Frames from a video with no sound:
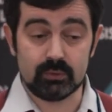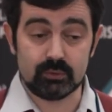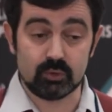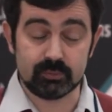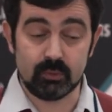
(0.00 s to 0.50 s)

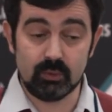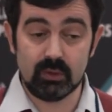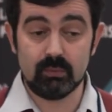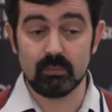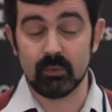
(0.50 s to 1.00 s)
source
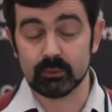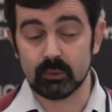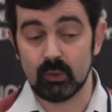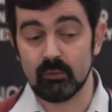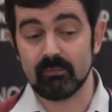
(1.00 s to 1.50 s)
program,
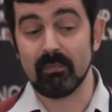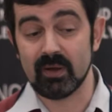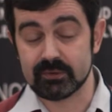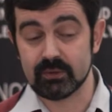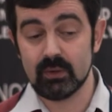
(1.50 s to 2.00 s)
model of
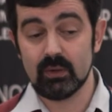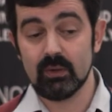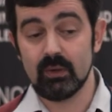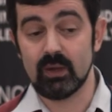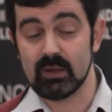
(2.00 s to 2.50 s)
bus
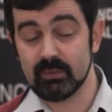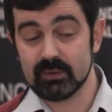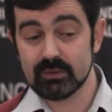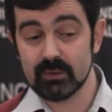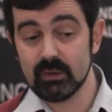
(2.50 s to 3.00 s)

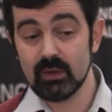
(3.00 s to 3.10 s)
libraries,